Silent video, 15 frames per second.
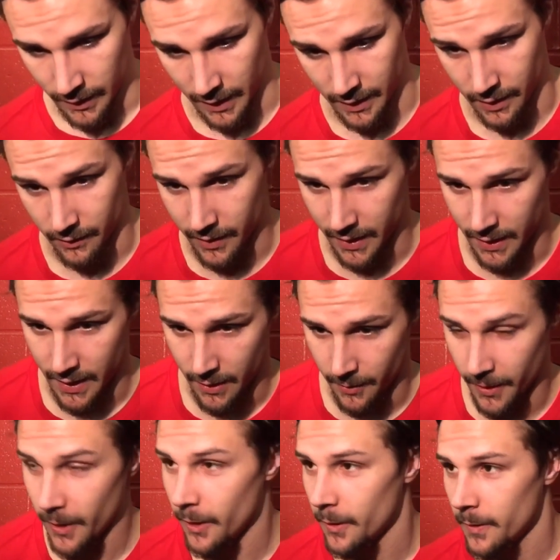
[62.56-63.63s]
As of right now,
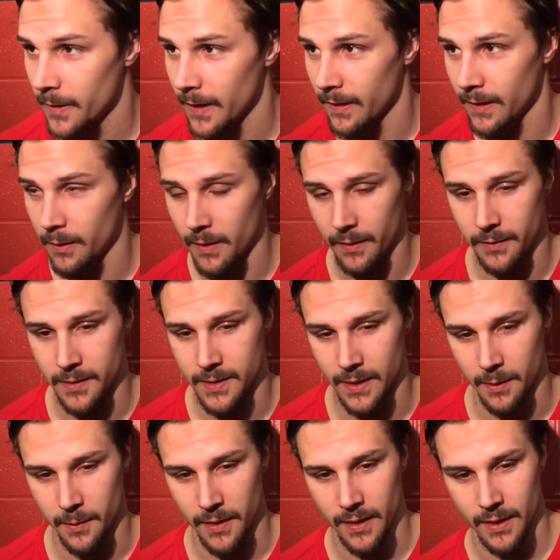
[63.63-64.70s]
no. I think we have to
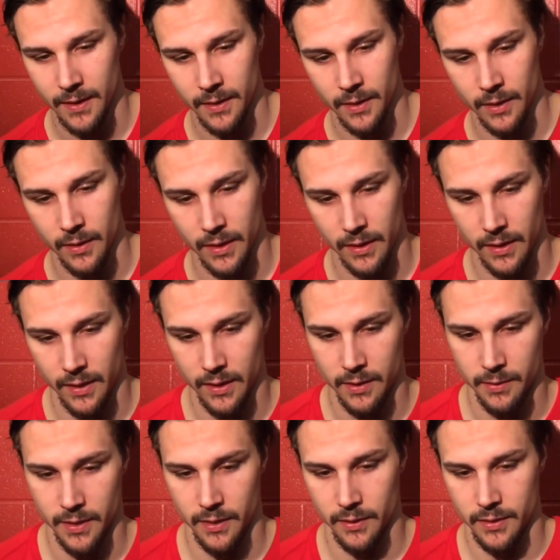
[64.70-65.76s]
stick with it. You know, I think
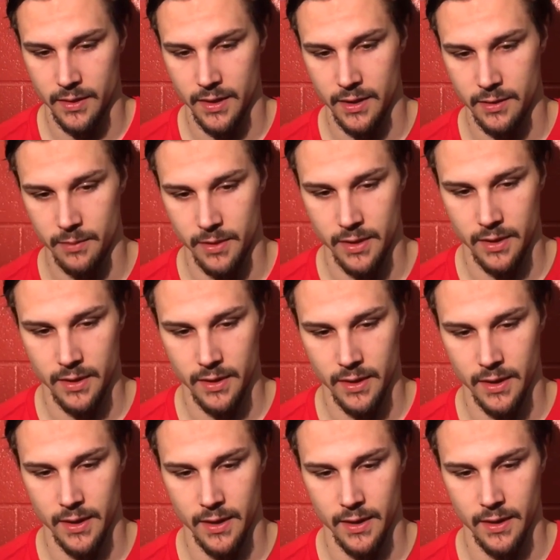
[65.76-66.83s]
it's one of those things where
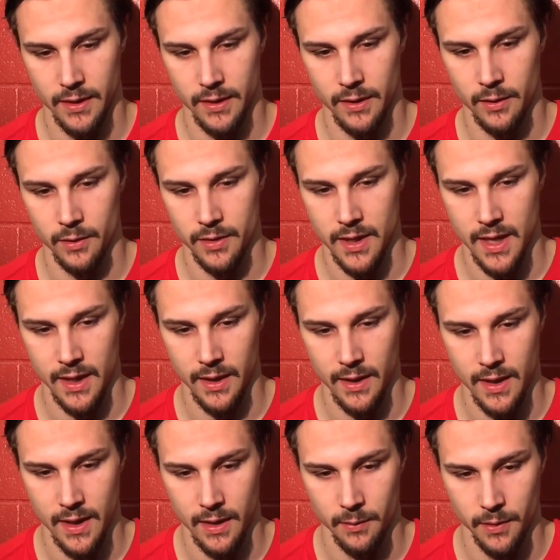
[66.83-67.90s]
it goes hand in
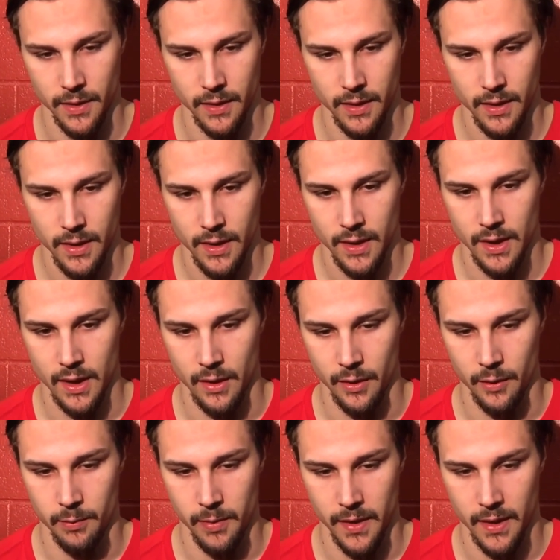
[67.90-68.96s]
hand with how
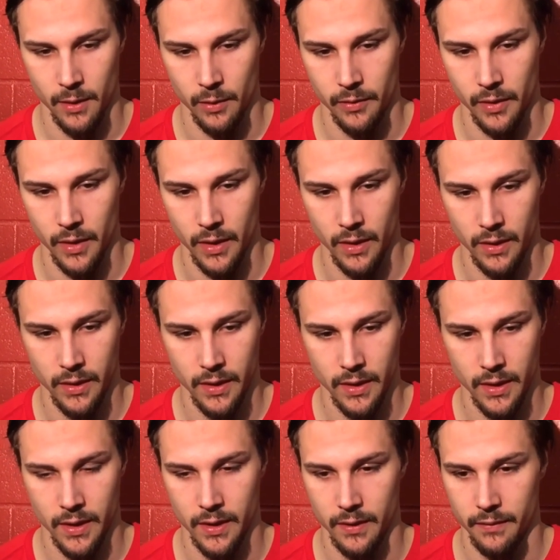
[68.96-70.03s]
you play overall,
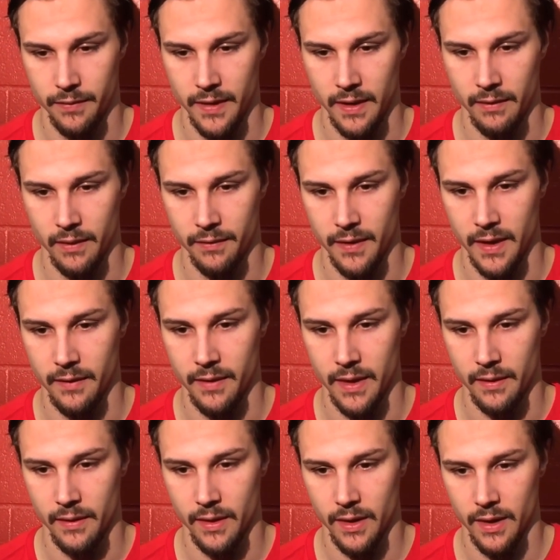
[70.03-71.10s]
5-on-5 and
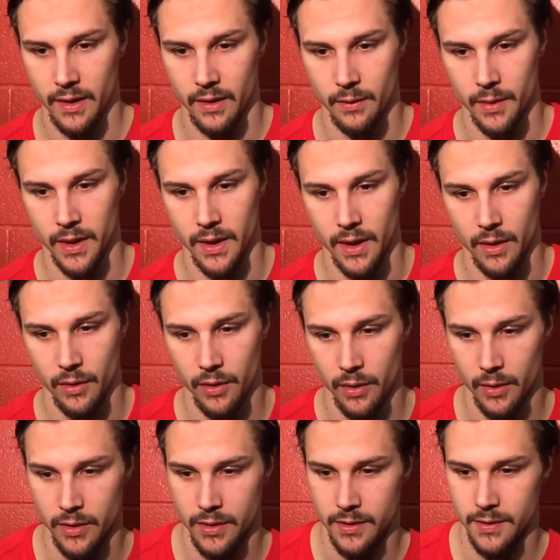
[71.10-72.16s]
everything. And right now, you
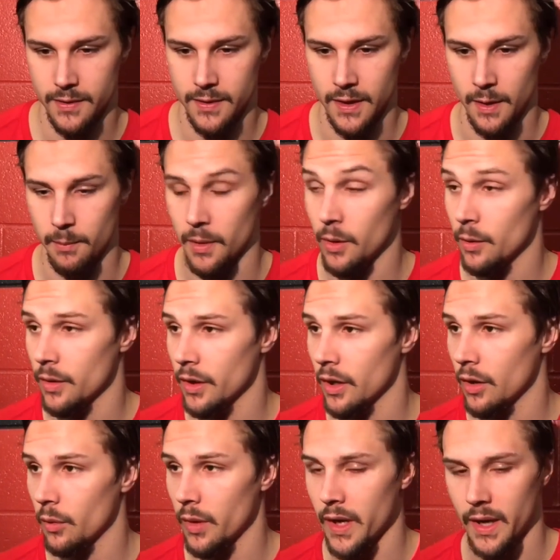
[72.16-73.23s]
know, it's not been going
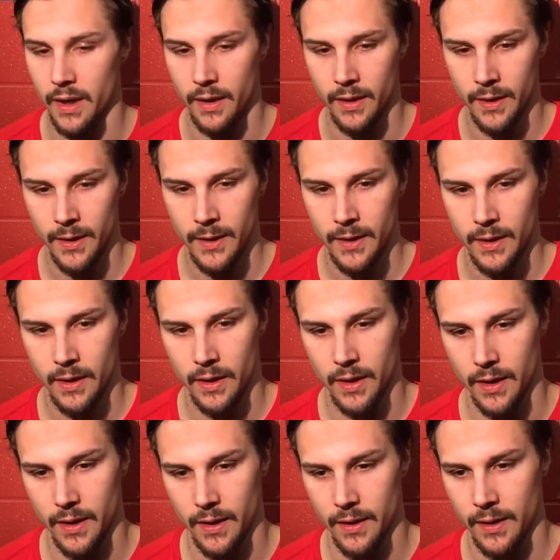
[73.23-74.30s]
our way.
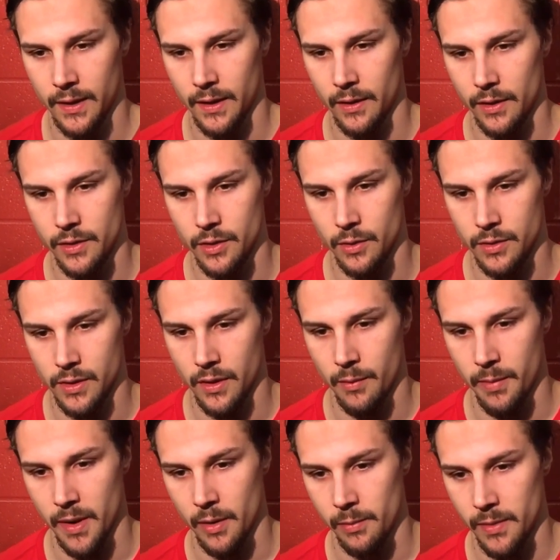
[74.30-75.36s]
And it clearly shows on
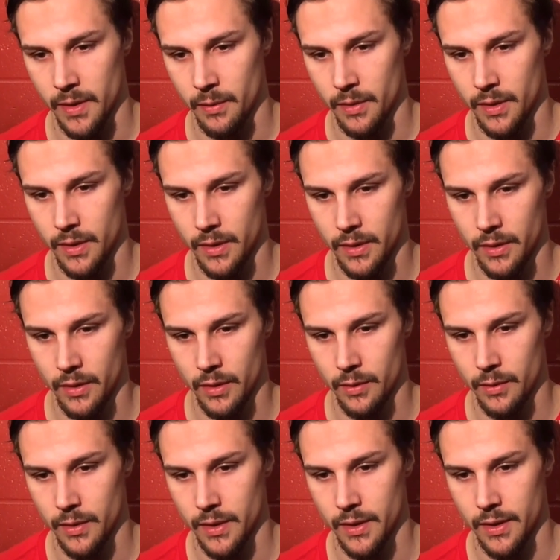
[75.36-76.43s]
the power play where, you know,
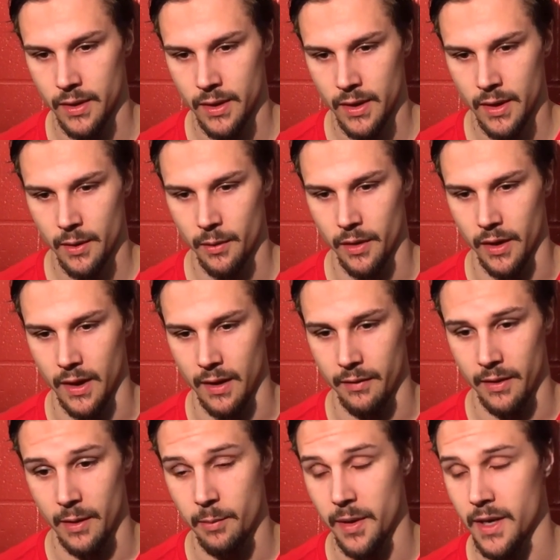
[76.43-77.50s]
we're not
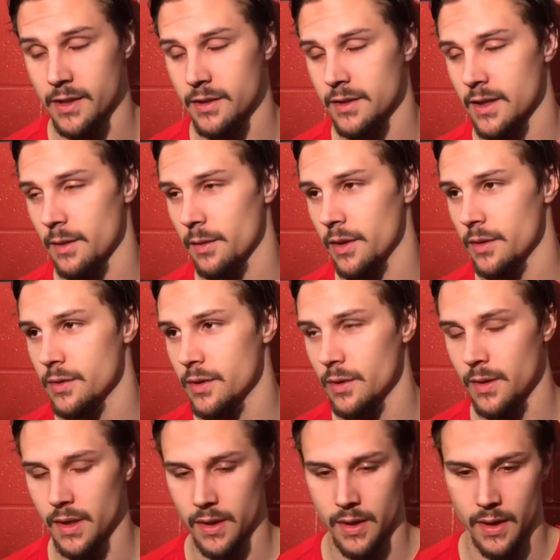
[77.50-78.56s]
having the patience that we used
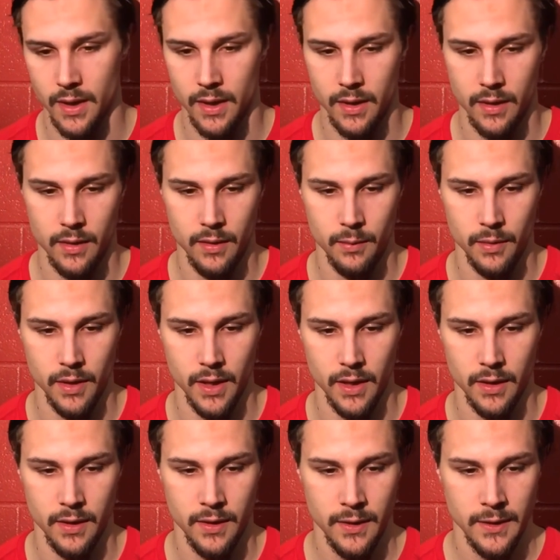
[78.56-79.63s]
to, and we're not,
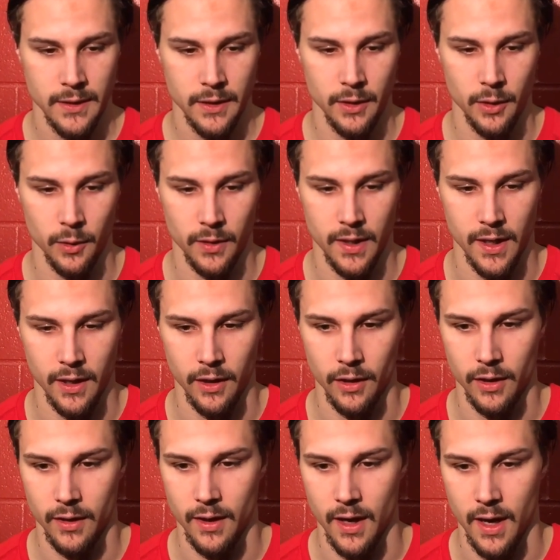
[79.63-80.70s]
you know, taking
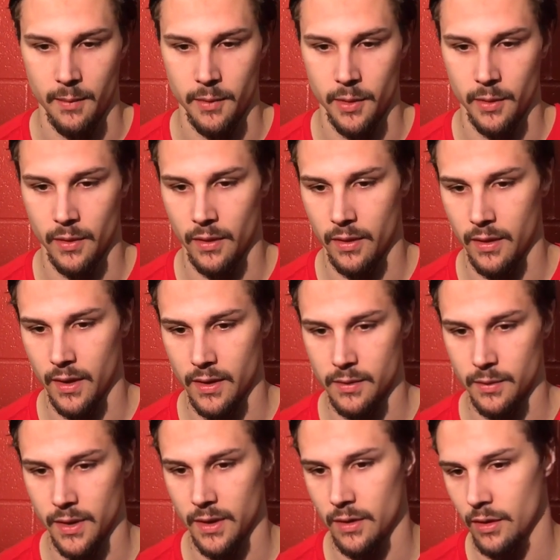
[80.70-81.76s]
our time doing the
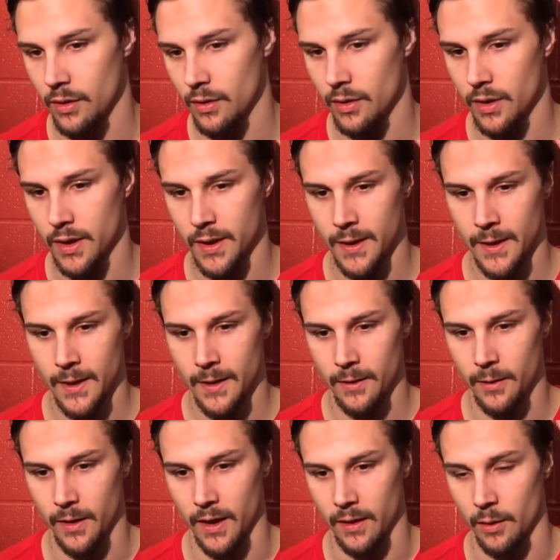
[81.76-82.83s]
things we need to do
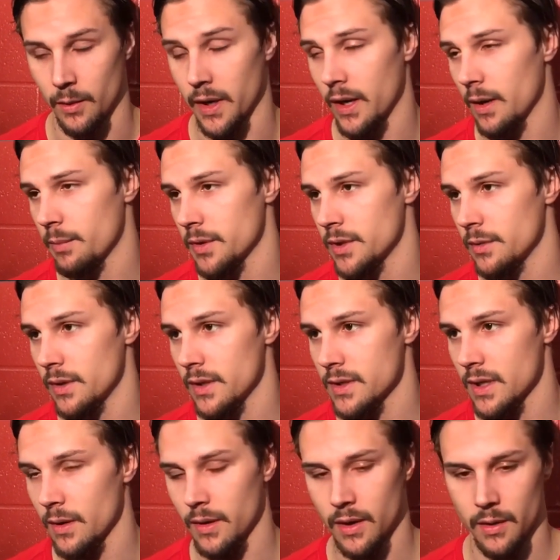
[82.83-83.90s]
to get the right
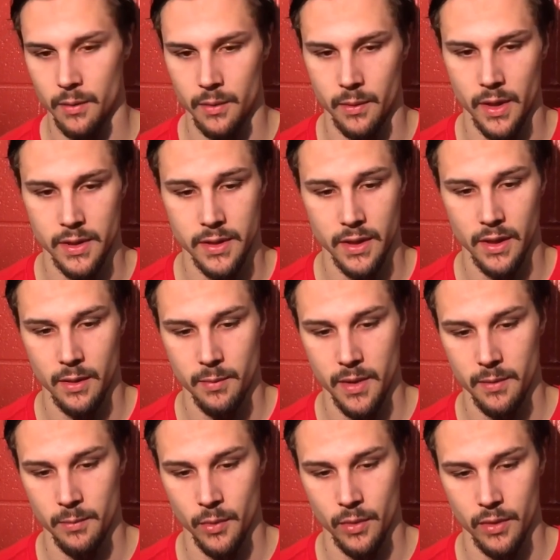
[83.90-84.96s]
opportunities out there. We're rushing it a
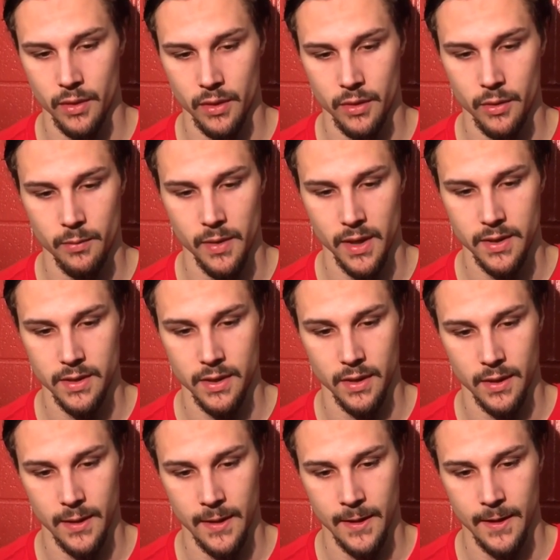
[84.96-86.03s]
bit more too much,
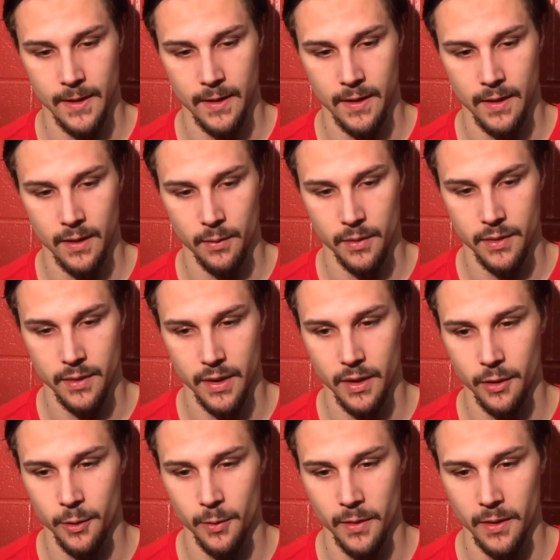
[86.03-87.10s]
and we're
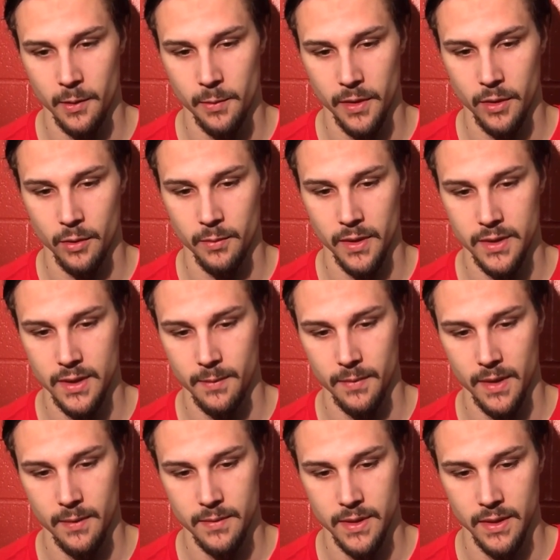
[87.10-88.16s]
trying to do a little bit too much
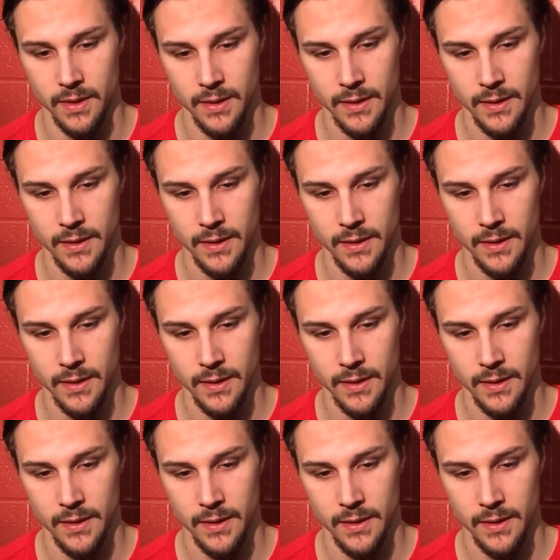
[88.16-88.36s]
sometimes.